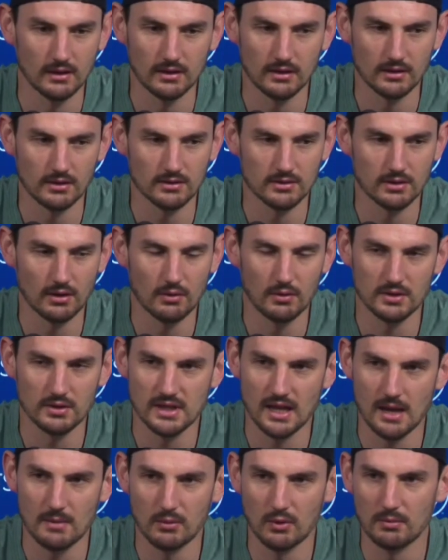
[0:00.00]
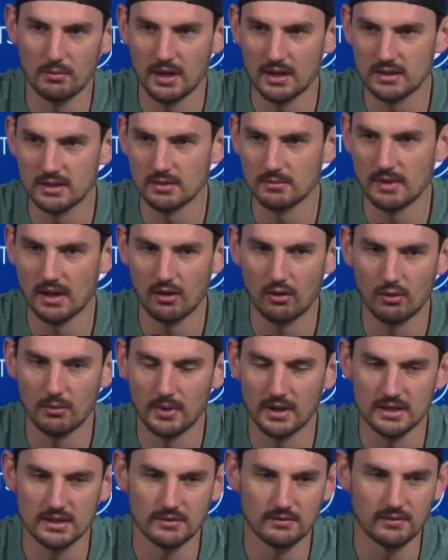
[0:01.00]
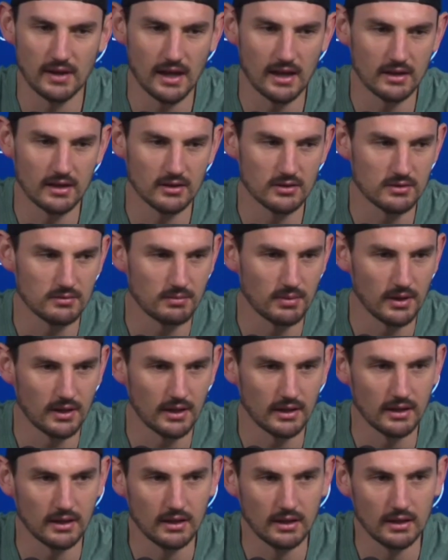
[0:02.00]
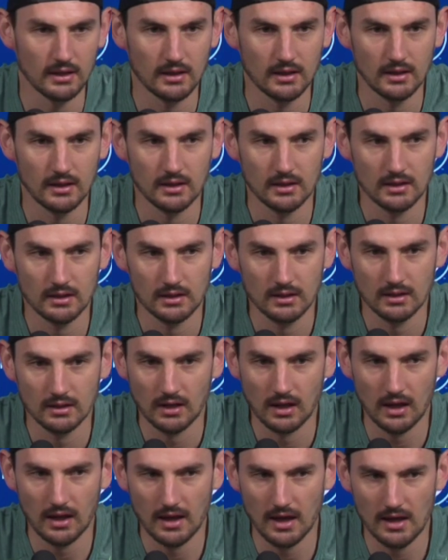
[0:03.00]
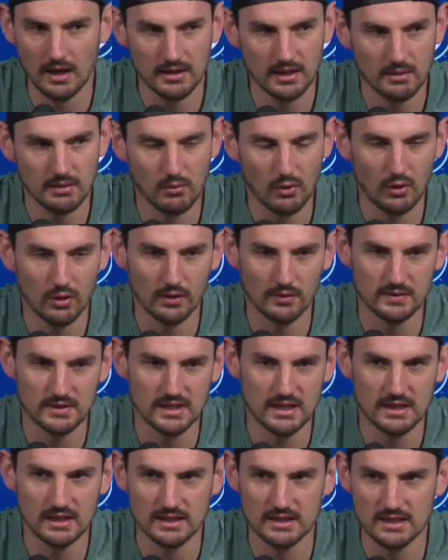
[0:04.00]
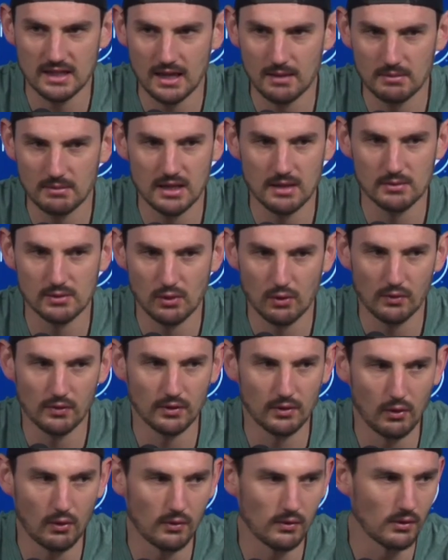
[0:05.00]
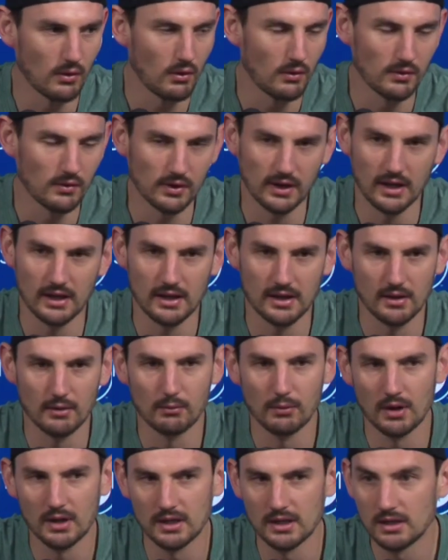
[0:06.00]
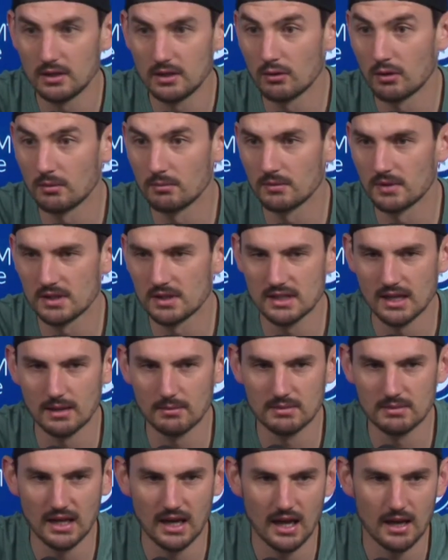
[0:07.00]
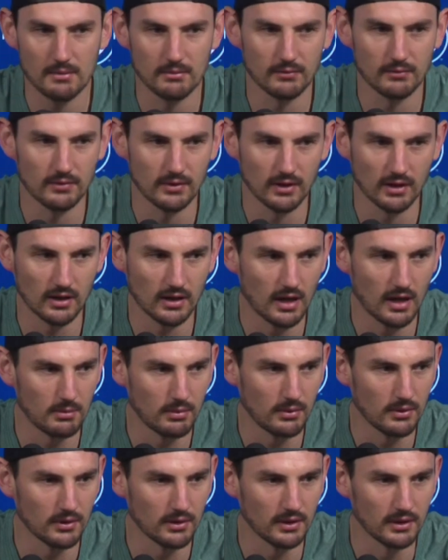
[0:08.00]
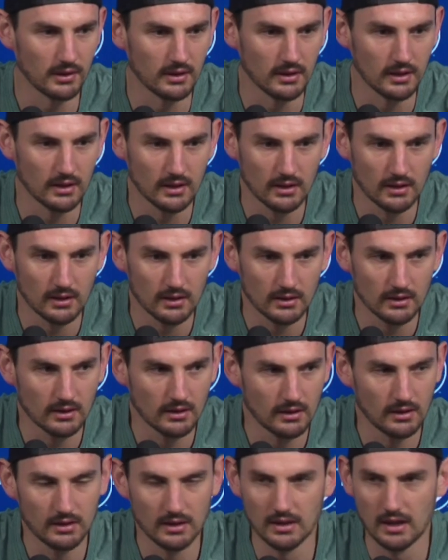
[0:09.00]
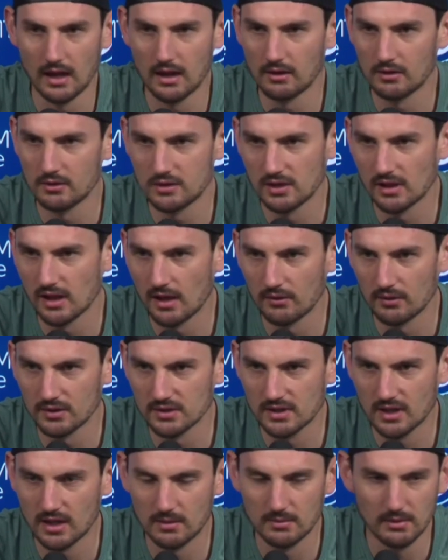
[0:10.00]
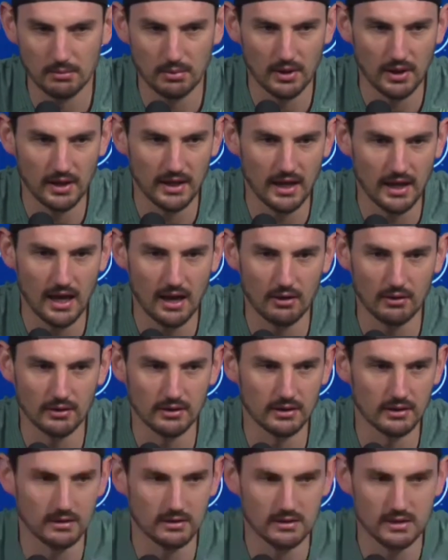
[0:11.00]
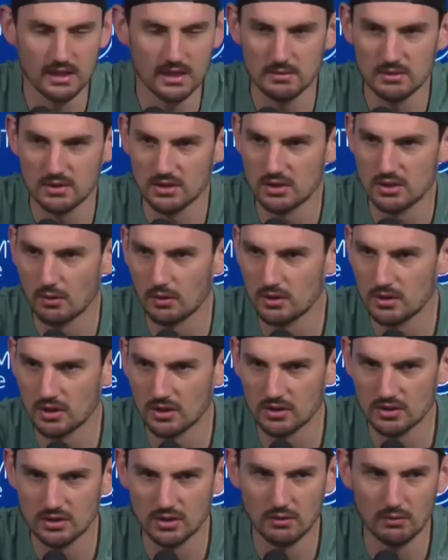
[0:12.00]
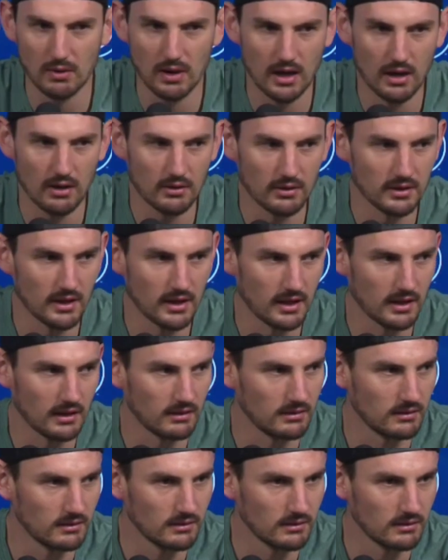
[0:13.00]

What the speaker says: There's always that momentum, that home ice advantage. But I think more of seeing the same teams over and over and over again and then run into them at the same time for a couple, and then energy levels come to play out, and teams know each other so well, and they